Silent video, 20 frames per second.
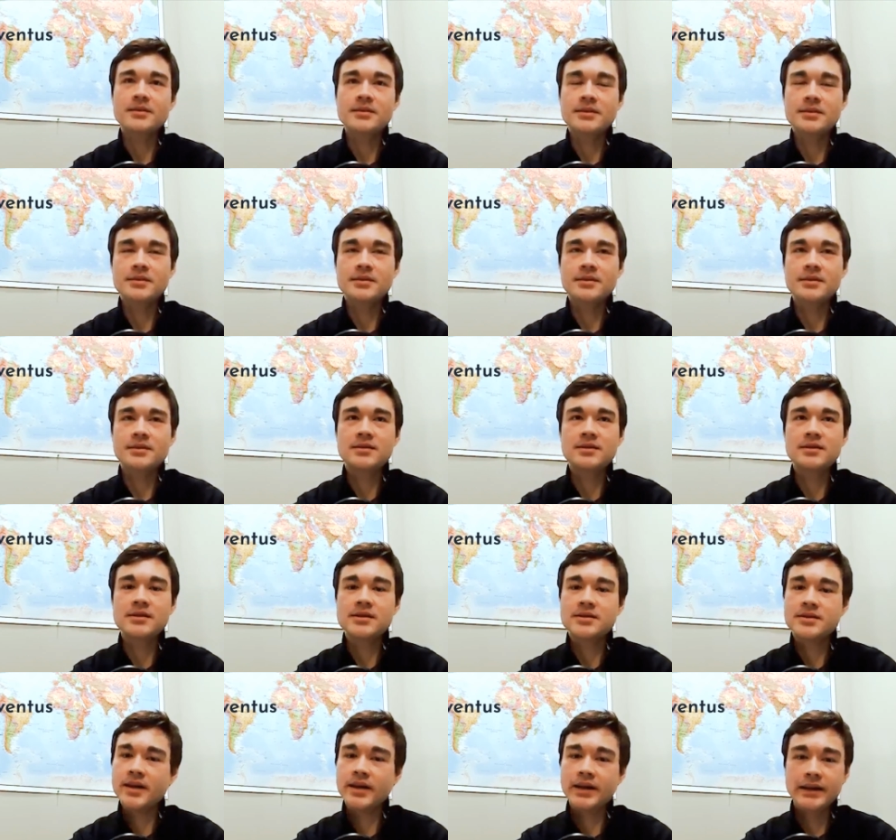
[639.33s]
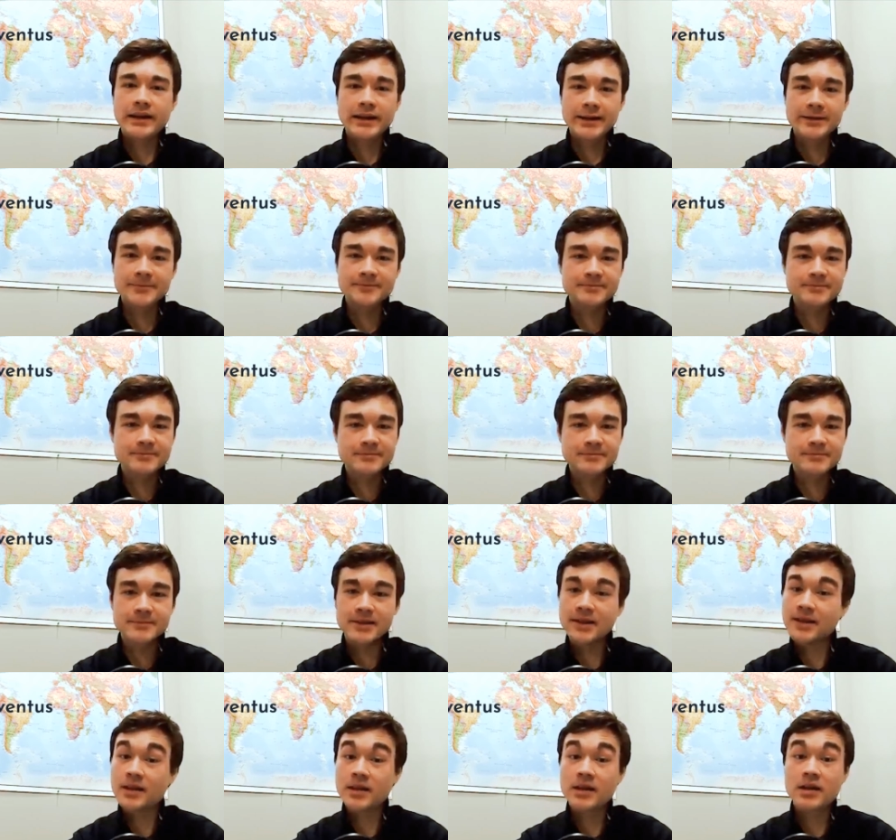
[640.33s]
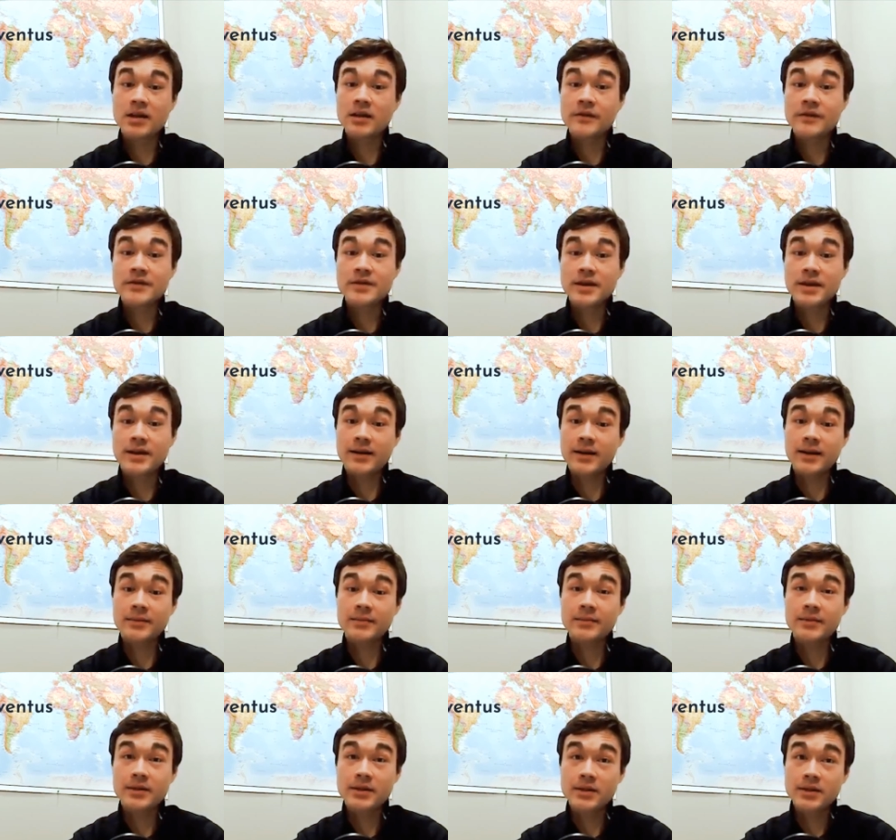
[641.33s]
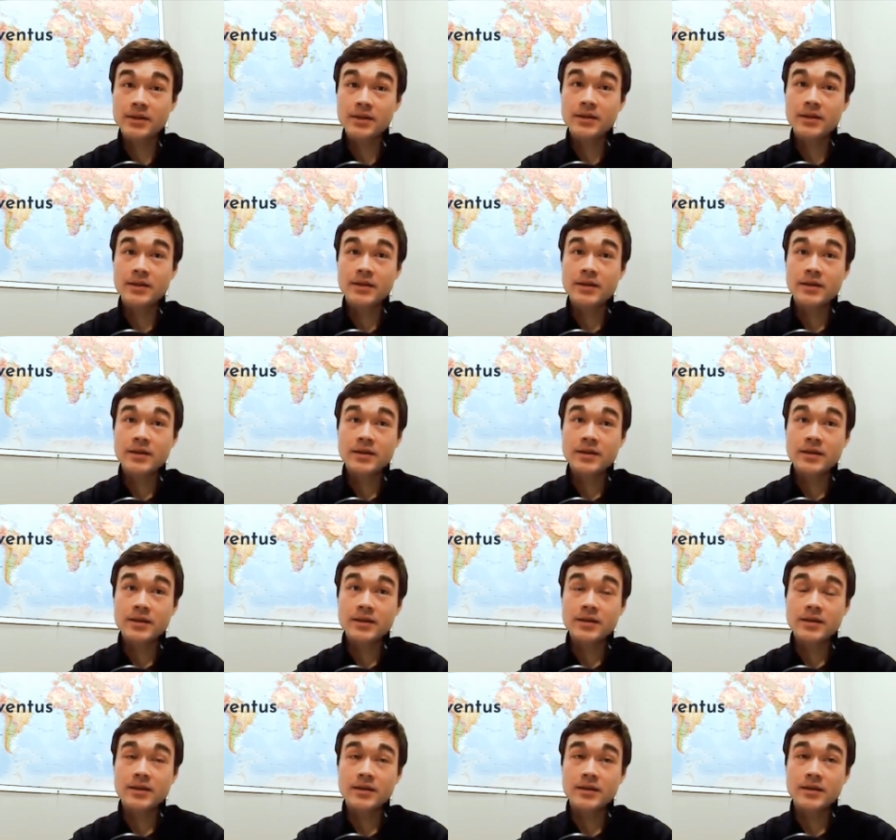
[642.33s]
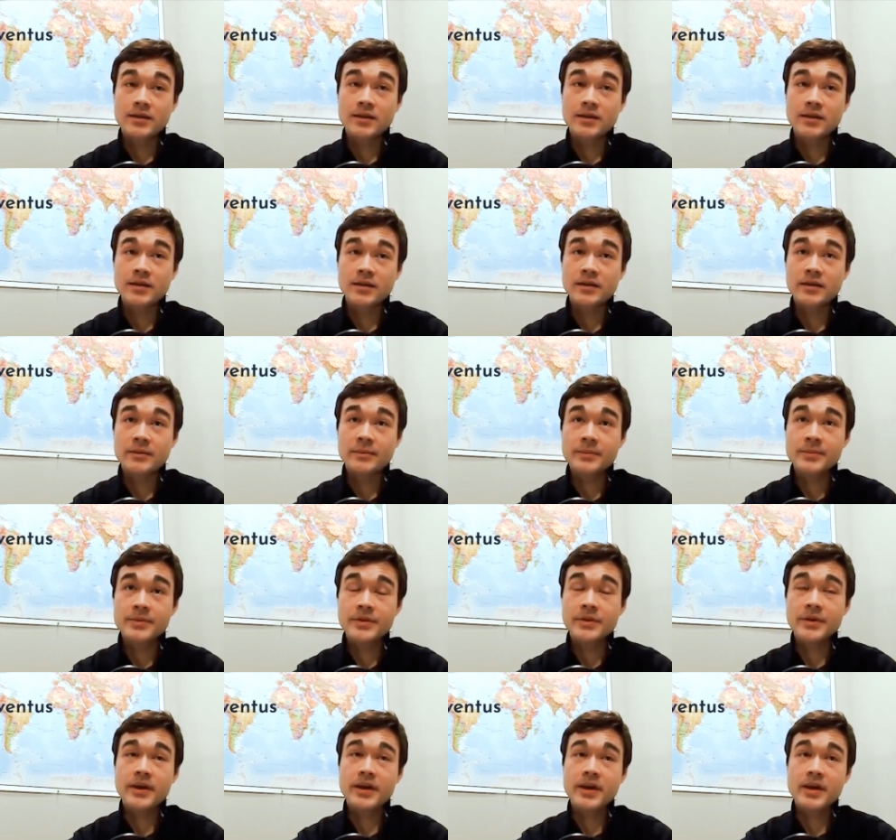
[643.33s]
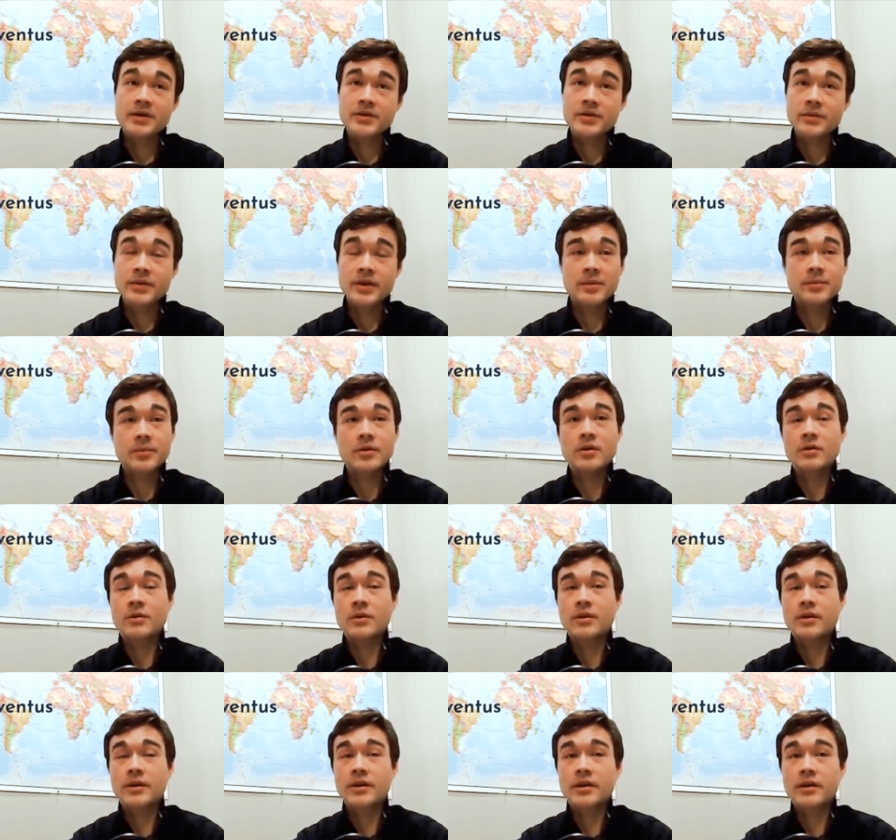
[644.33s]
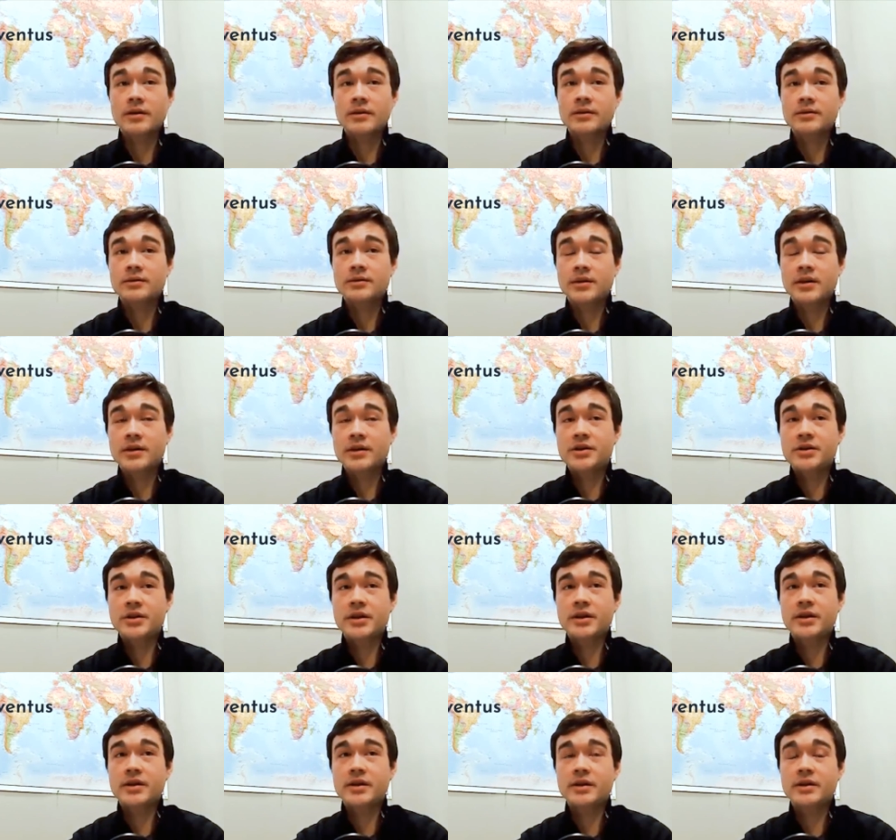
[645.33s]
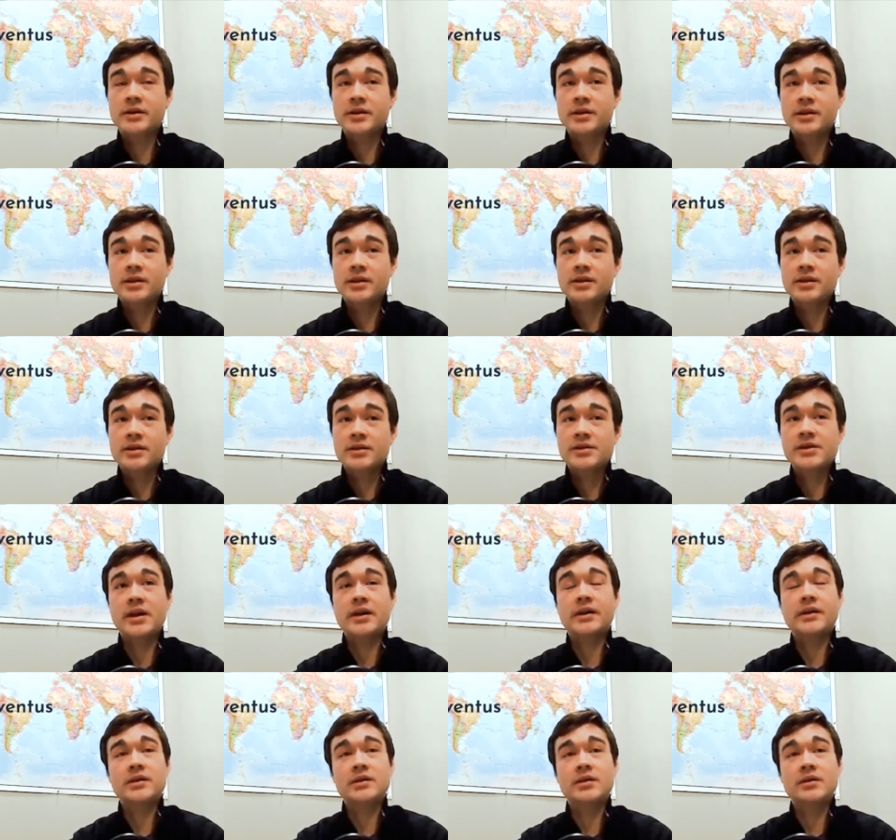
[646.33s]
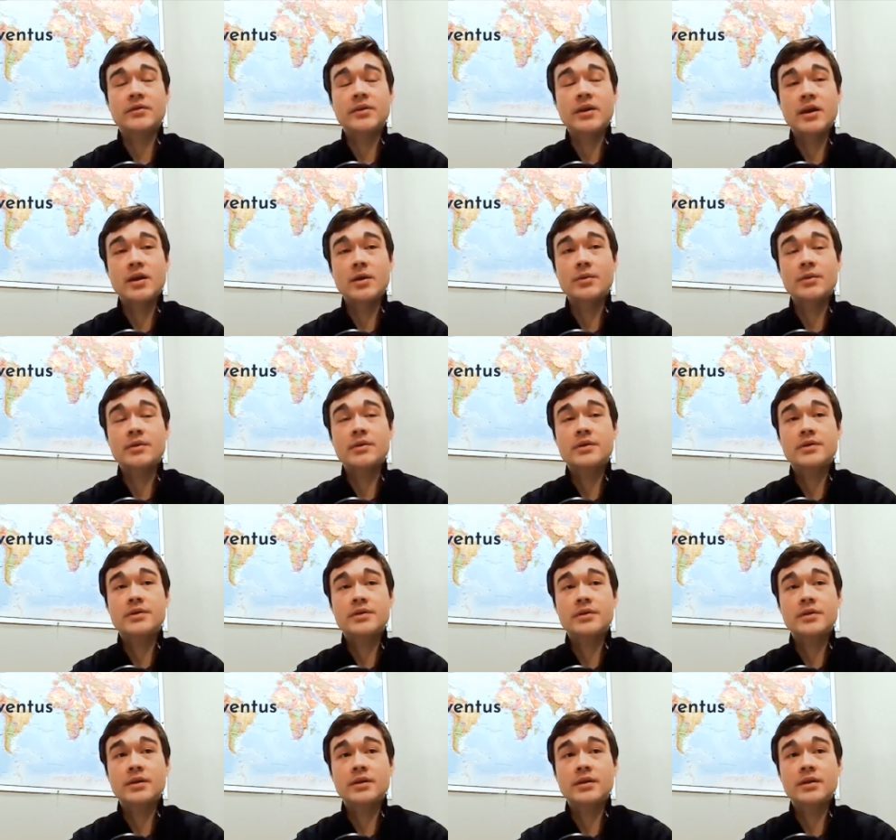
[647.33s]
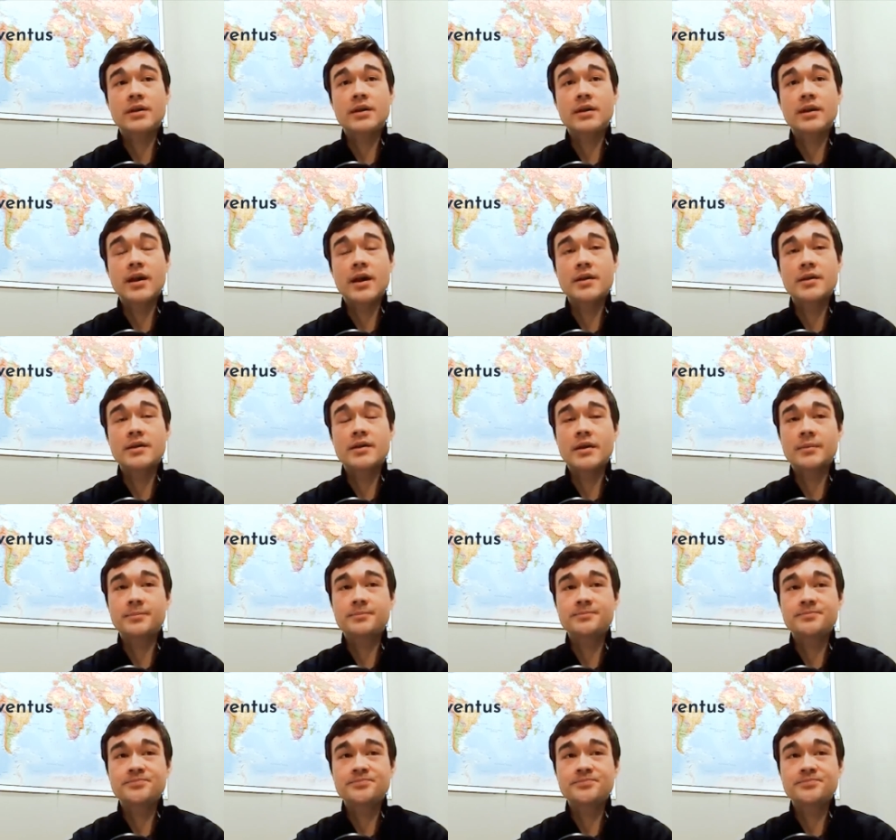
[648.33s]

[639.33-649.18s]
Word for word: uh, cycling. I love cycling. Um, so, yeah, so when I'm not working, I try to cycle around uh, London